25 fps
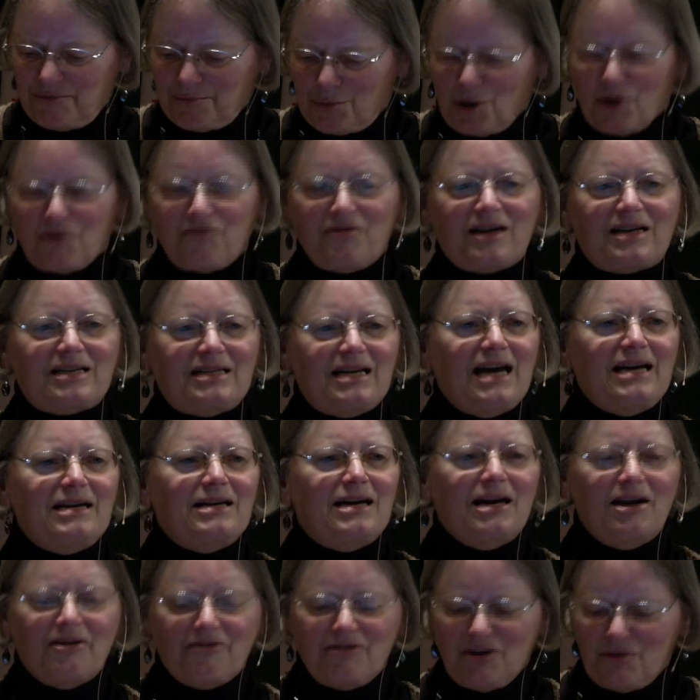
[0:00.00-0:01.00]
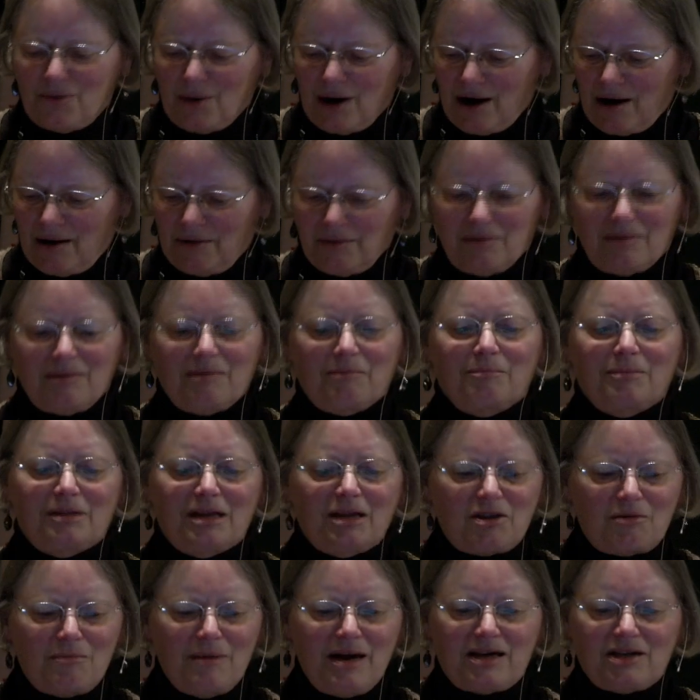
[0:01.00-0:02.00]
perfect data everywhere.
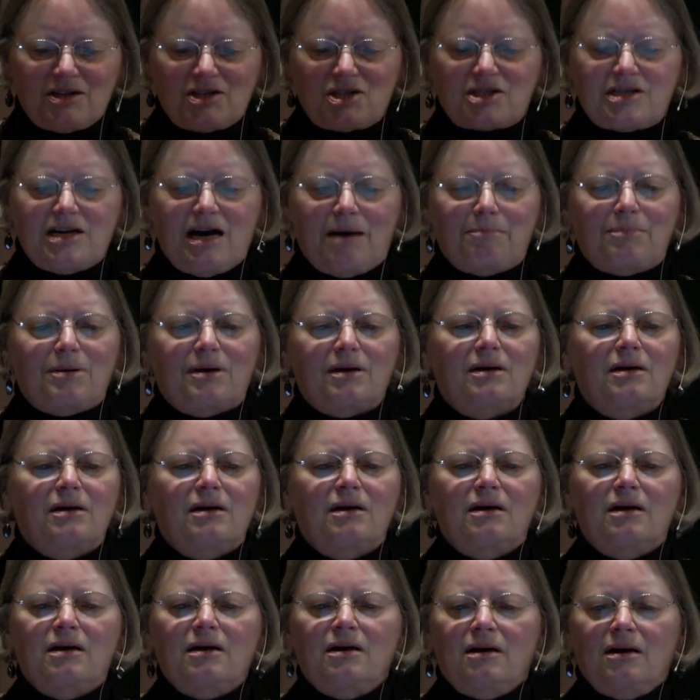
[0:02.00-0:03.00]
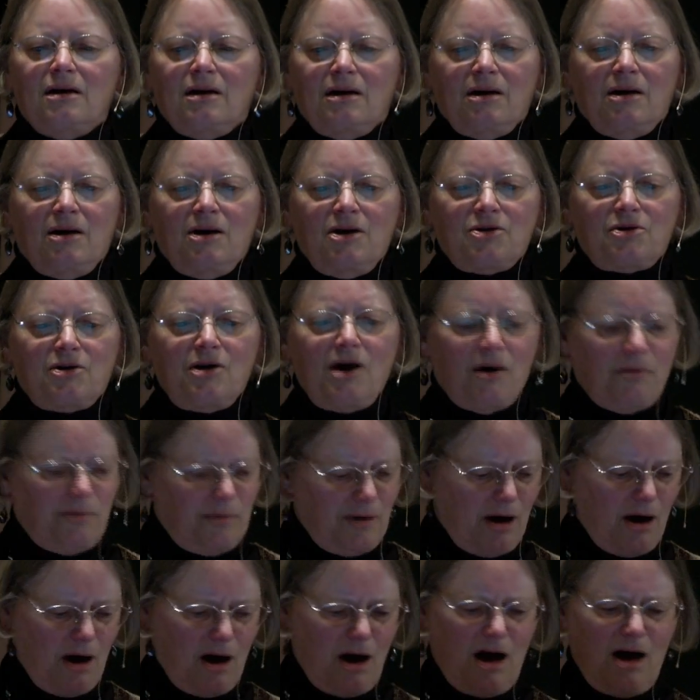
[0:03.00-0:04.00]
Let's make a step. So,
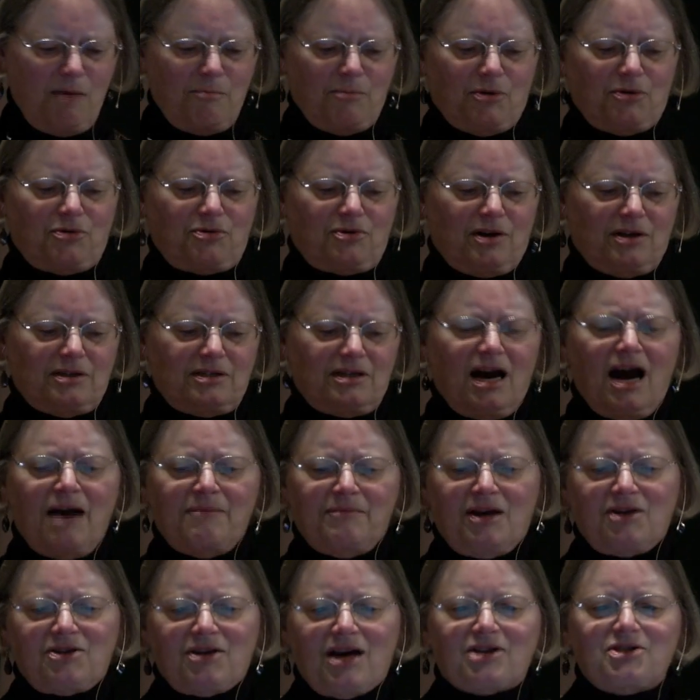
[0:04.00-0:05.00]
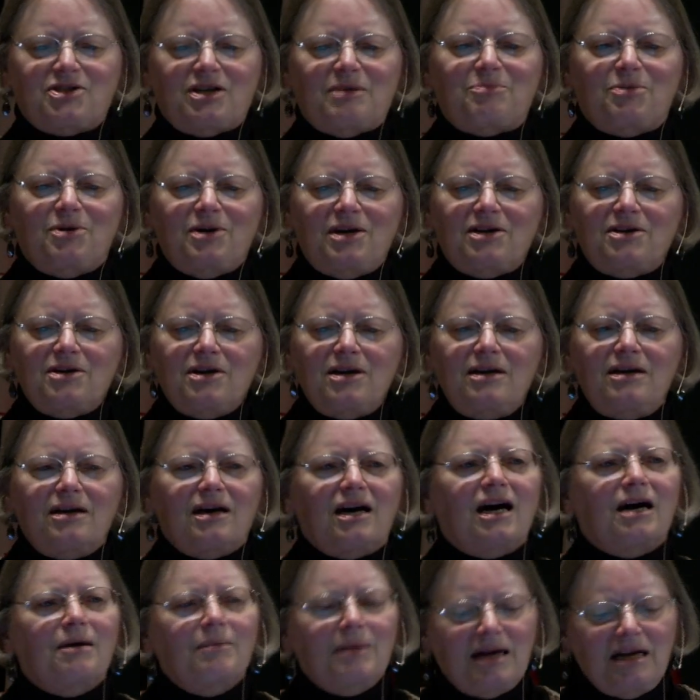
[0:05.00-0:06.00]
almost on time. That's actually pretty good.
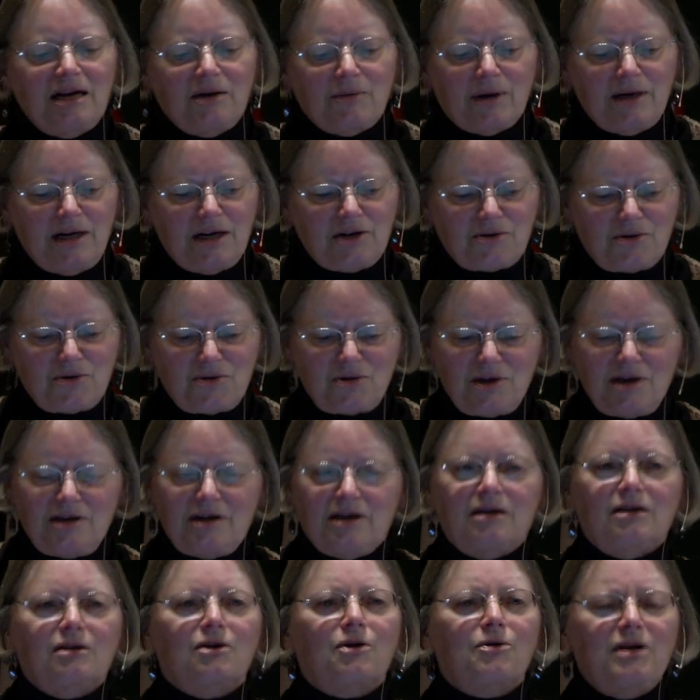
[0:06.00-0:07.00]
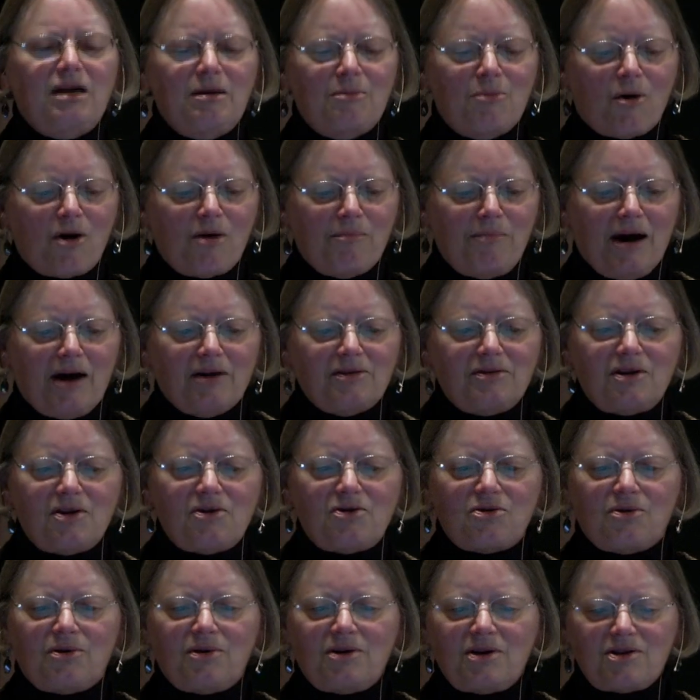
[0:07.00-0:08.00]
Anyone interested in learning more about this
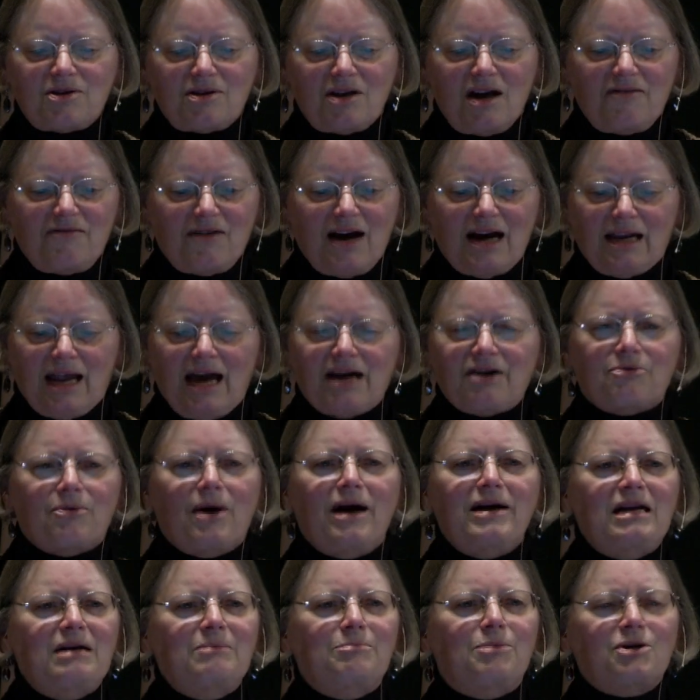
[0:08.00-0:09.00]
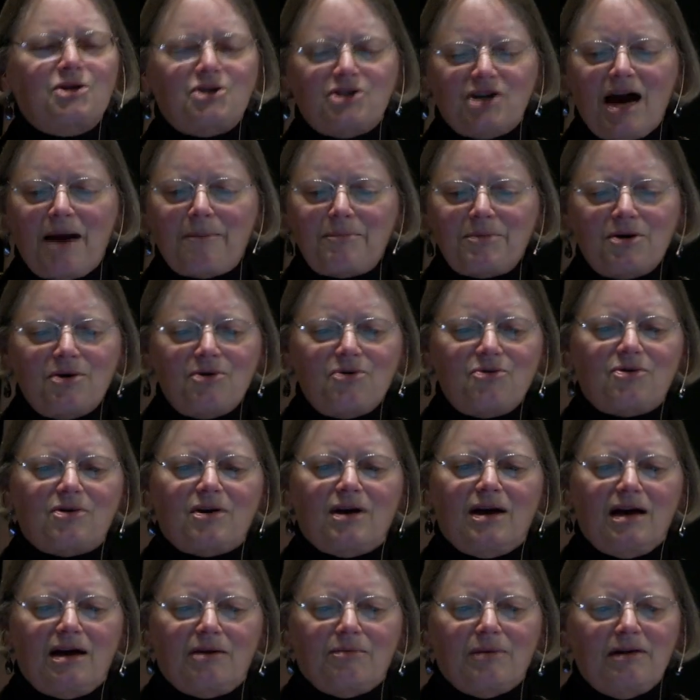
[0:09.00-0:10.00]
sort of stuff? I like writing book chapters,
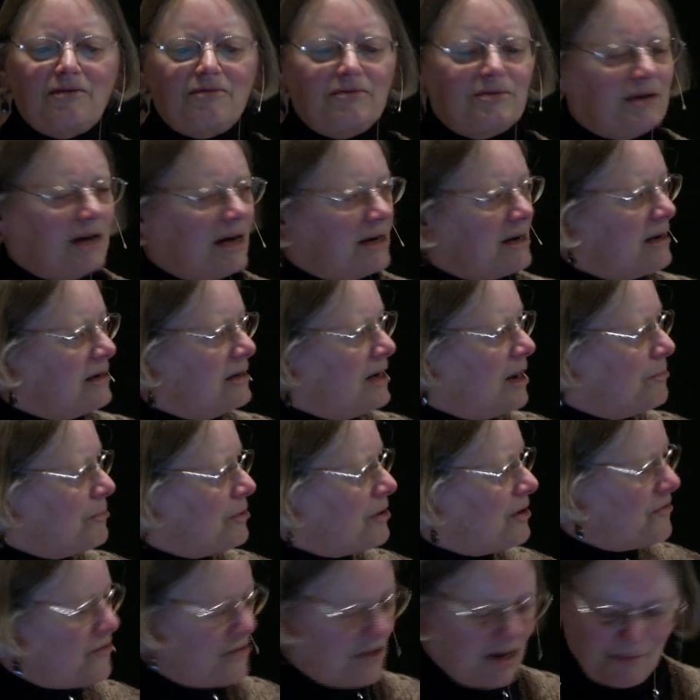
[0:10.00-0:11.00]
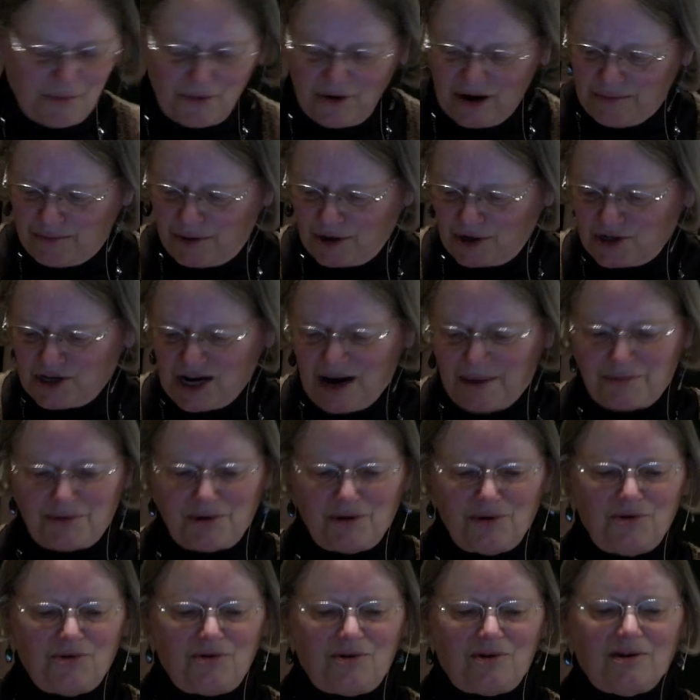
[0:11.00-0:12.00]
and we've done a number of summary book
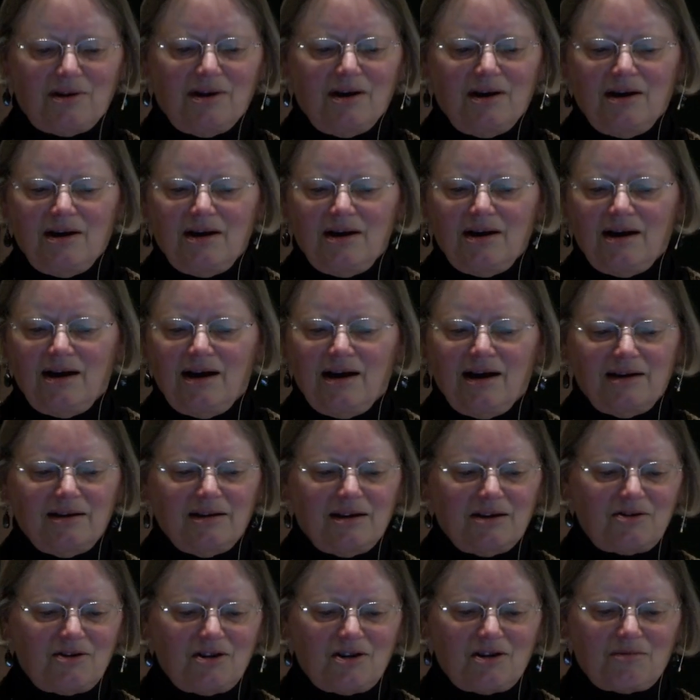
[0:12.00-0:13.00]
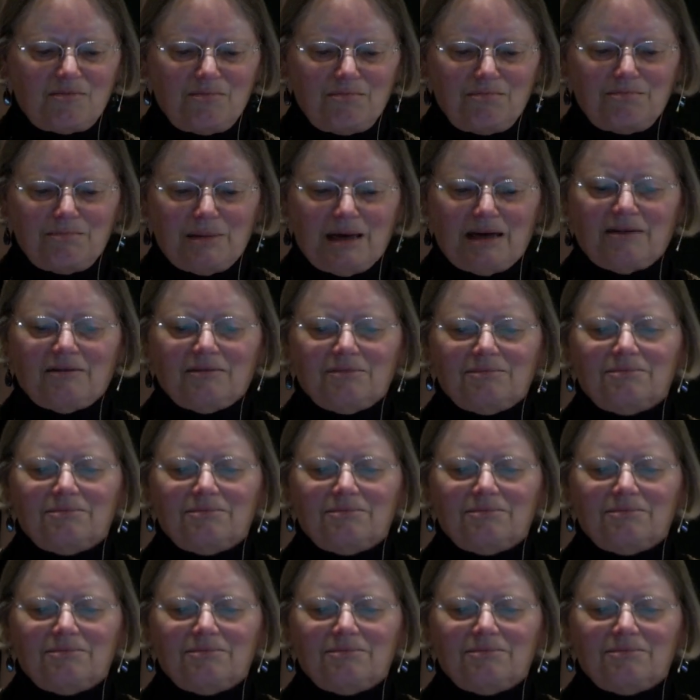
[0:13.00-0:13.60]
chapters. And this has been